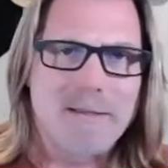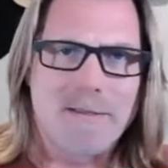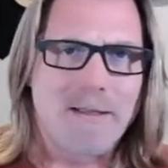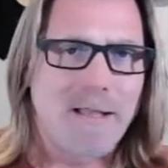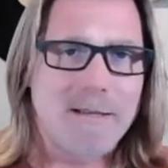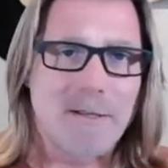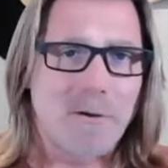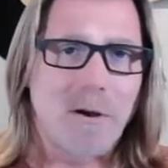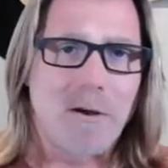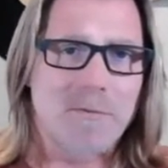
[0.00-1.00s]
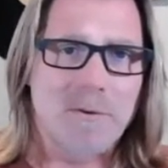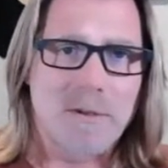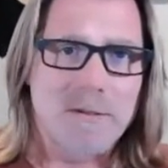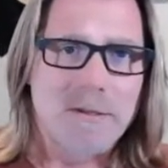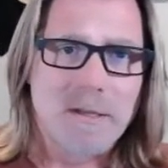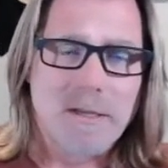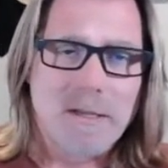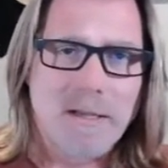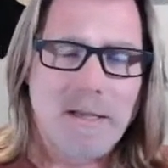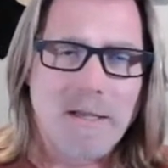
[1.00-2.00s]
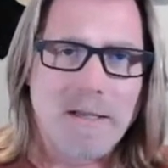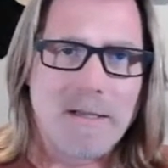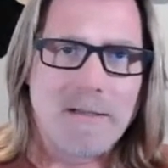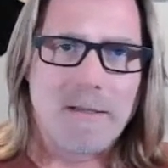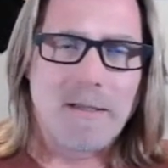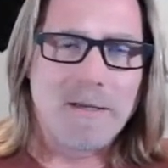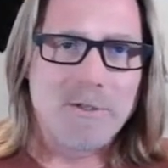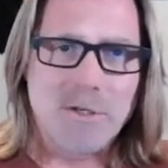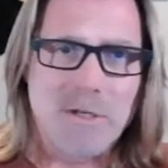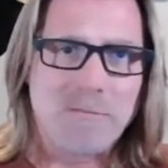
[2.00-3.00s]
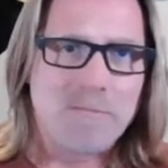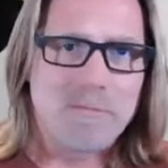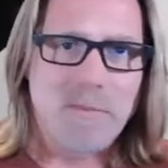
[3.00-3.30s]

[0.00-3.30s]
to go off-roading in a Jeep,